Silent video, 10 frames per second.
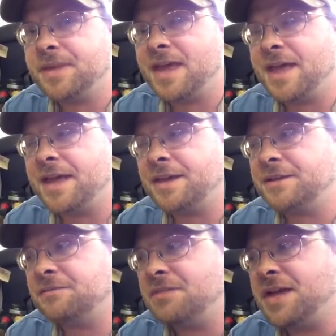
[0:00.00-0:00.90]

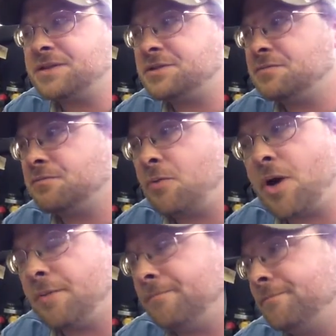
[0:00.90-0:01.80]
And that's
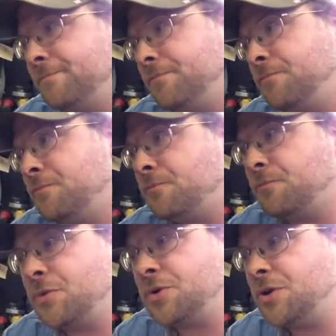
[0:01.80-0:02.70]
what
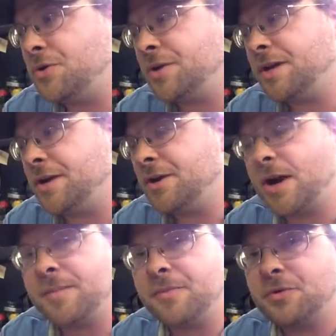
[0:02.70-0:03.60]
we're doing here.
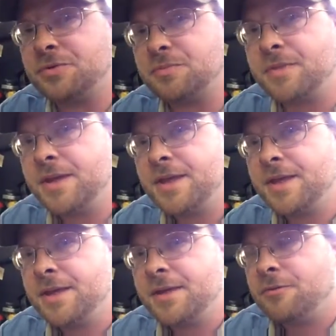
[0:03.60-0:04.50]
I mean, we're
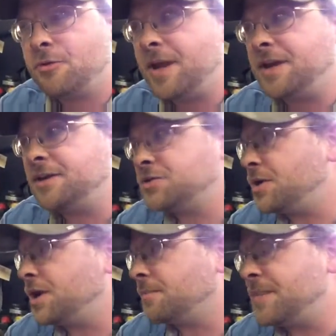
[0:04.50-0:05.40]
making a
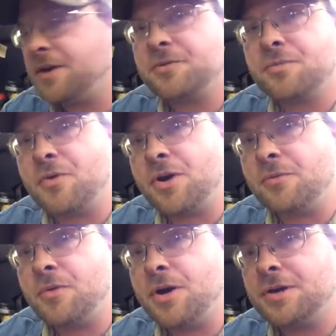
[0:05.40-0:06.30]
truck better than what
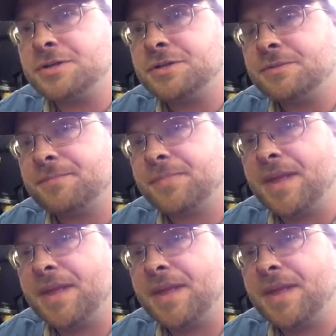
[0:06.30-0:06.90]
it was.